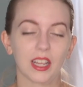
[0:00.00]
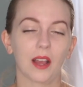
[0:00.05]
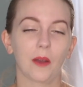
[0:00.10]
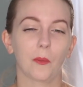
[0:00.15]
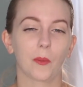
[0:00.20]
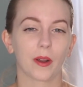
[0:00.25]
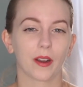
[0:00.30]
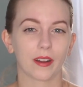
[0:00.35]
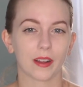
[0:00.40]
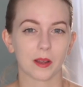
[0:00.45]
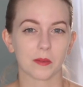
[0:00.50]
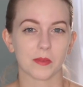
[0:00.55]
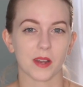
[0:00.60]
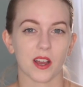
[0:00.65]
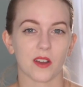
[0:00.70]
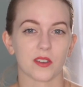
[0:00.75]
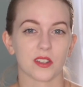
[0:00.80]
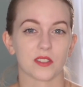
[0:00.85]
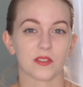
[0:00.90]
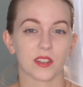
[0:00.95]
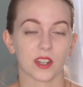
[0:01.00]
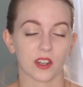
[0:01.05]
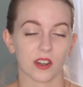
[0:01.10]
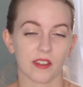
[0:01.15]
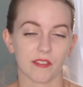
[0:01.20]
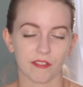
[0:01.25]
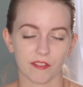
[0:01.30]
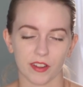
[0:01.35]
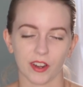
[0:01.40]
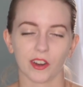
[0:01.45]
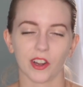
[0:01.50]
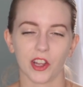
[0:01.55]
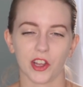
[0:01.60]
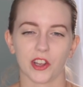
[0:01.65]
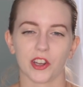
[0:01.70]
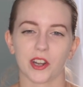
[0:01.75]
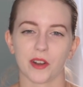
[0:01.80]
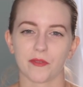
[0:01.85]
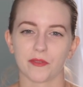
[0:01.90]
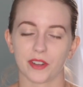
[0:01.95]
where I am now is very, very
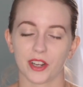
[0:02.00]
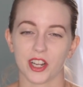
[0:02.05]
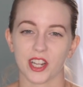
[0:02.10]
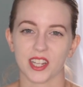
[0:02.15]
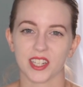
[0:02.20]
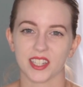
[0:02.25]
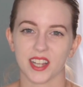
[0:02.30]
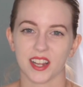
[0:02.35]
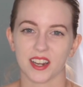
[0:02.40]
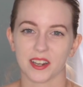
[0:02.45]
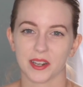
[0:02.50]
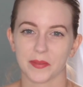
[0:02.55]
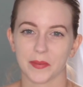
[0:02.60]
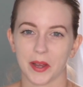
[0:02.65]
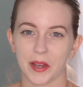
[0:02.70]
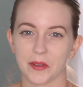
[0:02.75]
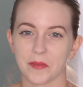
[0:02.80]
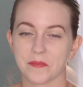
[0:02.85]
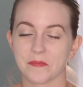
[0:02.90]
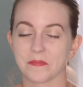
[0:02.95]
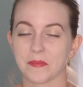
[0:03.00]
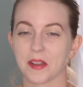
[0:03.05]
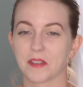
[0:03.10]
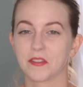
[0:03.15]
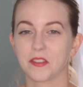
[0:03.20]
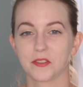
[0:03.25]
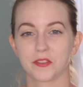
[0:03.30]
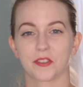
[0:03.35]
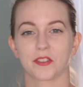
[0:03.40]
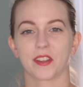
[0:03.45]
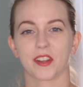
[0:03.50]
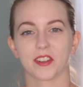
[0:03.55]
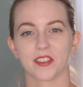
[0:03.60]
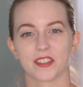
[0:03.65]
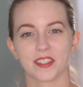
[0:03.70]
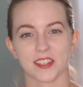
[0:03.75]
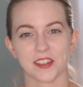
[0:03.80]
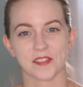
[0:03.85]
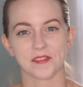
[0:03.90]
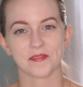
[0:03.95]
good, and I'm very excited about my future there.
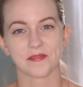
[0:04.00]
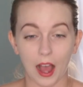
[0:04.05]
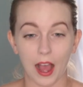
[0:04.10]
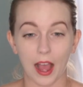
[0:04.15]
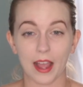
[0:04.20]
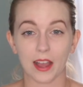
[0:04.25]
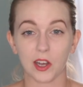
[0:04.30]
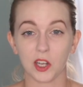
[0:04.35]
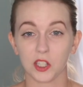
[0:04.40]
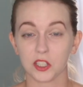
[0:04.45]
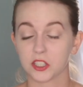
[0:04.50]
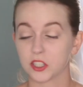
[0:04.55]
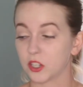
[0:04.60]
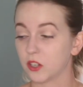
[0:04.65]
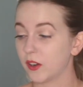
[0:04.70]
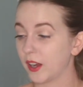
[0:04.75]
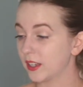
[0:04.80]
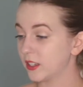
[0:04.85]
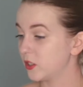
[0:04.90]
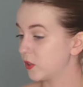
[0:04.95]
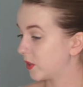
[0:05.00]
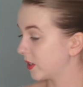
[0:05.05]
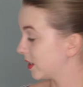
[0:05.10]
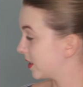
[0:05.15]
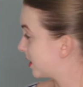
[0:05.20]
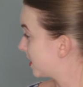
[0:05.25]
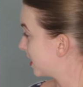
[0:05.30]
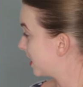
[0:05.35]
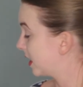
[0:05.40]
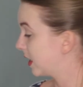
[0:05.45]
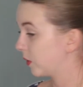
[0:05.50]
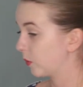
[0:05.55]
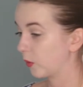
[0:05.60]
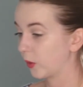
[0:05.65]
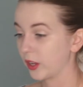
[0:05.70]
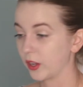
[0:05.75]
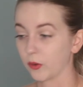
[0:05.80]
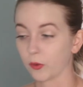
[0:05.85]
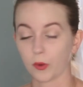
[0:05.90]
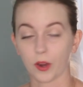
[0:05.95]
So I also, as you can see,
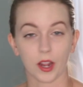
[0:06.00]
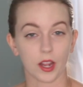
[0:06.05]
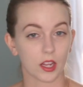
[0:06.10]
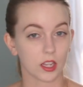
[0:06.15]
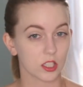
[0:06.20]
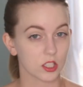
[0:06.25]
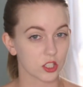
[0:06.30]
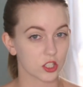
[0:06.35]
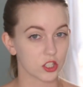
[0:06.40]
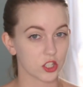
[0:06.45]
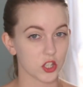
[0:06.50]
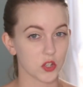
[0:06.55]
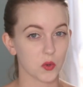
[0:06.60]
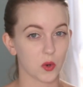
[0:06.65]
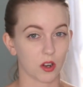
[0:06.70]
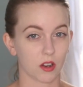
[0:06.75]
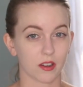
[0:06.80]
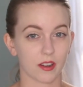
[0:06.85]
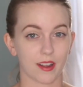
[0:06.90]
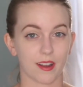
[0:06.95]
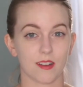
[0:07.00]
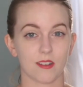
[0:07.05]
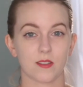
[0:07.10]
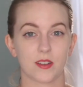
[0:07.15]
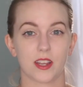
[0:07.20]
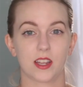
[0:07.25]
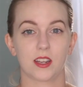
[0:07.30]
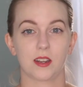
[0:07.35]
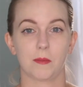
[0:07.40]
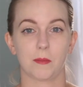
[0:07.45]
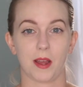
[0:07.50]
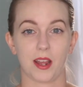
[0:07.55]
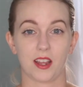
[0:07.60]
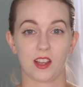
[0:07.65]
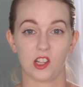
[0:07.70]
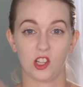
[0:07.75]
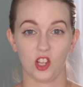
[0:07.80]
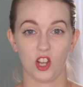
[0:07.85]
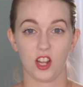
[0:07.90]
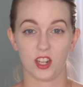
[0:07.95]
rearranged. You are now in my
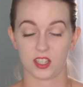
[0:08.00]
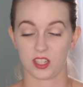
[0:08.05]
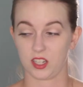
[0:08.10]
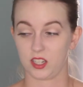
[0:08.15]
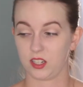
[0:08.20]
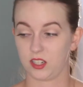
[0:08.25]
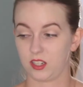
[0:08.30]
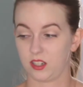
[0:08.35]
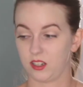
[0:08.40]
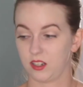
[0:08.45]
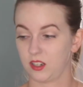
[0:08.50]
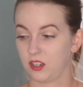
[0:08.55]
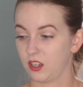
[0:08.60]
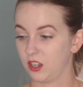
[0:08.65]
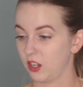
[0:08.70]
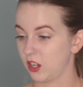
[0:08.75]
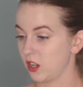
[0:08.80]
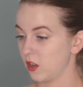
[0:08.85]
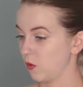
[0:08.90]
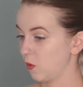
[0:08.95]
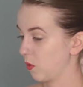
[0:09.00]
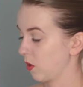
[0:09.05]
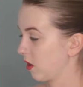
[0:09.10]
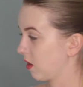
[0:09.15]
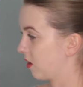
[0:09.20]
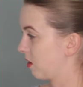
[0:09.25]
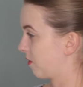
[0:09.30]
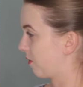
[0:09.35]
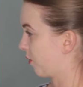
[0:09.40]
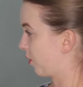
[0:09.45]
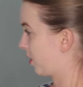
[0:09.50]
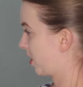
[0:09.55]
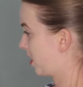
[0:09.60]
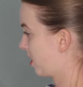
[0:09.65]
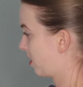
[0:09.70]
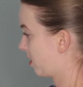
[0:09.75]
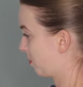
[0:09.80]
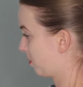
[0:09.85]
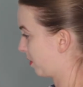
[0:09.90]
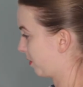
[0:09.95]
closet. You were over
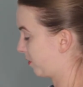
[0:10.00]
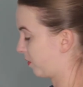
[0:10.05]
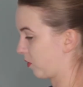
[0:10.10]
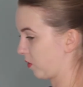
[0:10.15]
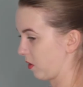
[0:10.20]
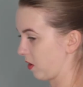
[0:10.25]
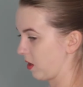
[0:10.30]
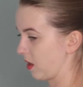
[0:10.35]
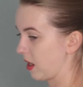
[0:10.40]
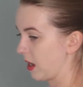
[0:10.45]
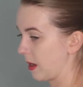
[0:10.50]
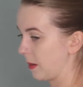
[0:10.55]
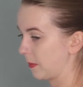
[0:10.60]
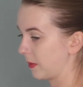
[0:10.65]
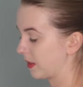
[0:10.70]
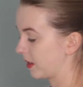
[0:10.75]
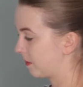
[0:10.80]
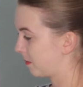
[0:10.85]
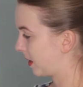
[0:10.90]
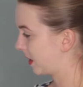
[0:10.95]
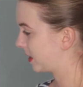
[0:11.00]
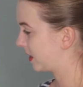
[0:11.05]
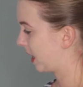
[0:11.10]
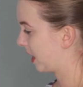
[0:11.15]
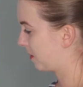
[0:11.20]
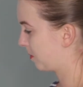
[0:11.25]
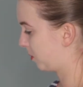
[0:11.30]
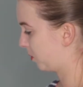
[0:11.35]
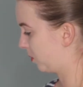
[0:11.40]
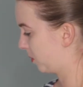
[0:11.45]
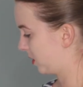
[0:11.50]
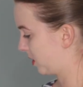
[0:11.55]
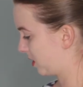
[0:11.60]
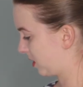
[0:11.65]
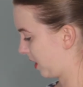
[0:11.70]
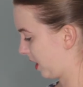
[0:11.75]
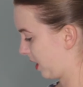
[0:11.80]
here before, but then my table was